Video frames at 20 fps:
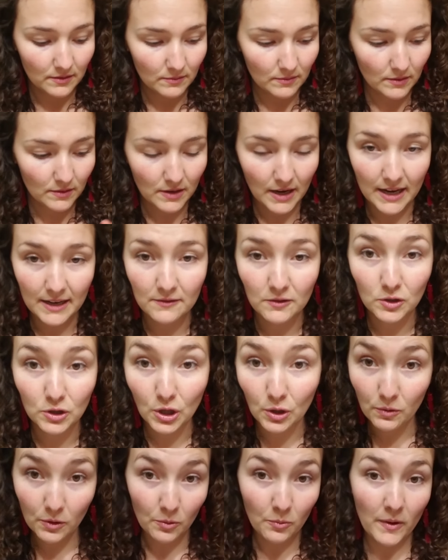kind of a
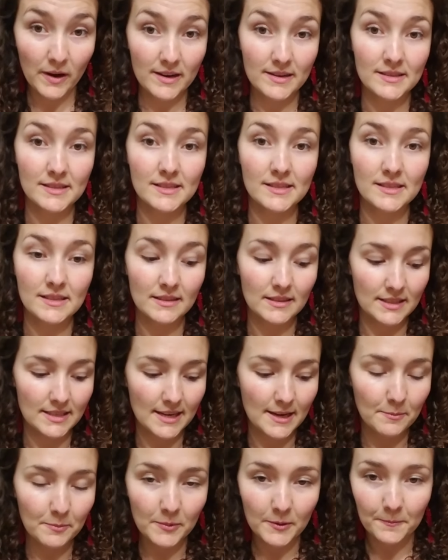lower waist
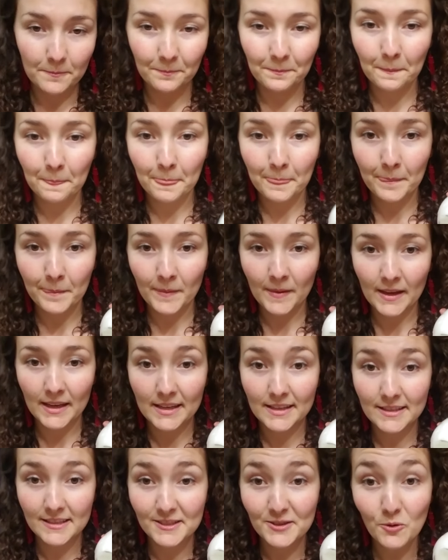tip
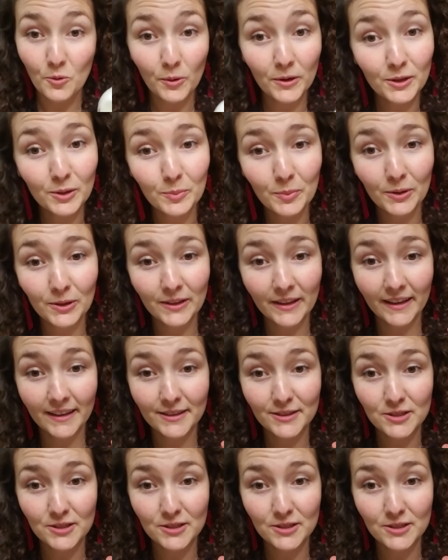is oil pulling.